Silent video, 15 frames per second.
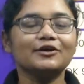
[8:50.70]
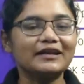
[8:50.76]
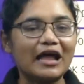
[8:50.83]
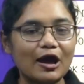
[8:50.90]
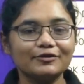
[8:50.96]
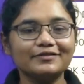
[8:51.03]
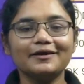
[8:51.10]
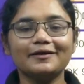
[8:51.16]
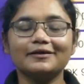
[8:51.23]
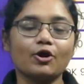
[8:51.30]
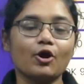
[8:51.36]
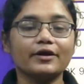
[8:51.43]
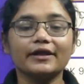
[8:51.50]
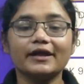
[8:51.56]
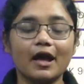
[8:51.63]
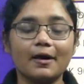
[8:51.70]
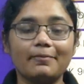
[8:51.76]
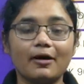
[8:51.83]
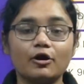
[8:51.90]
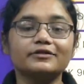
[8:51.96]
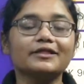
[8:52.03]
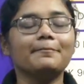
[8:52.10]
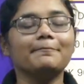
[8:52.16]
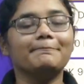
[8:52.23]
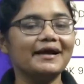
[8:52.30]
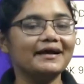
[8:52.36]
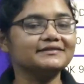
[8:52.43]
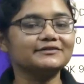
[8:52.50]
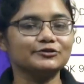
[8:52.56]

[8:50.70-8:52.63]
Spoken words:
now the talking about the best